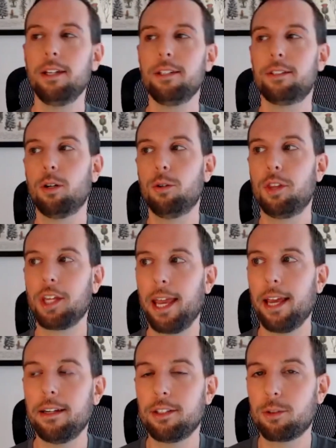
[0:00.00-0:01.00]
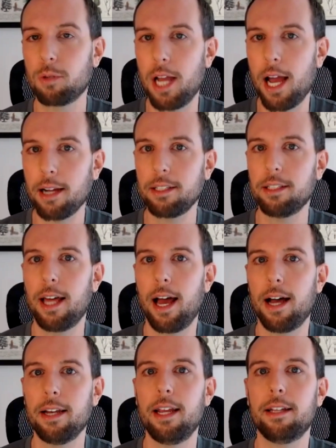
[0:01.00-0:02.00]
So the candidates react to
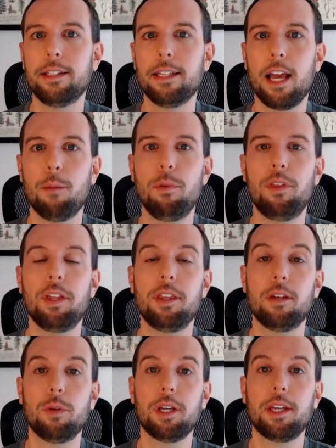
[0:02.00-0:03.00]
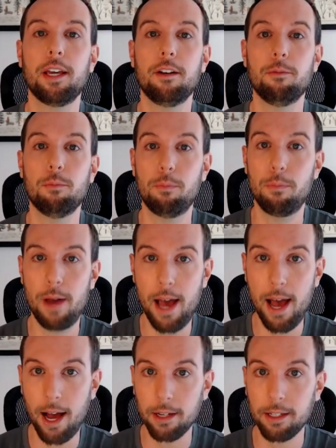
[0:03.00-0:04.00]
that, and the empathy that we get
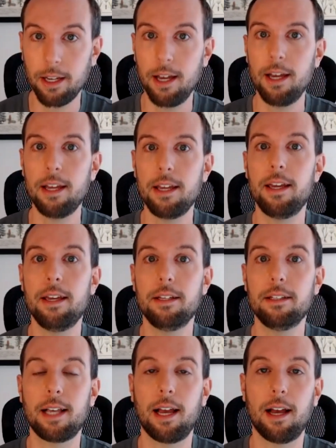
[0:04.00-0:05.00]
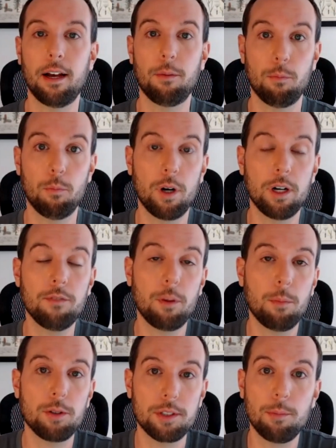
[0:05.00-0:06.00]
back is one of the
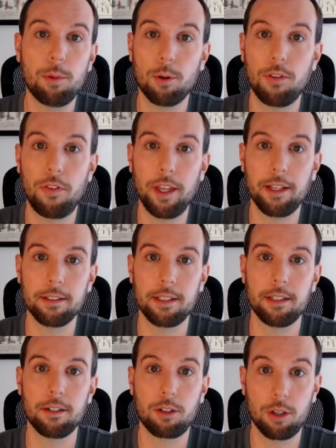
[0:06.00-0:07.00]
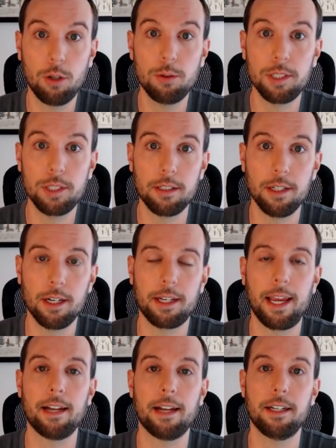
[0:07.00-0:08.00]
most important things in closing a
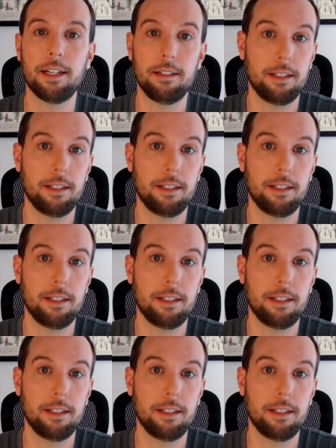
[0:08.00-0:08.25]
candidate.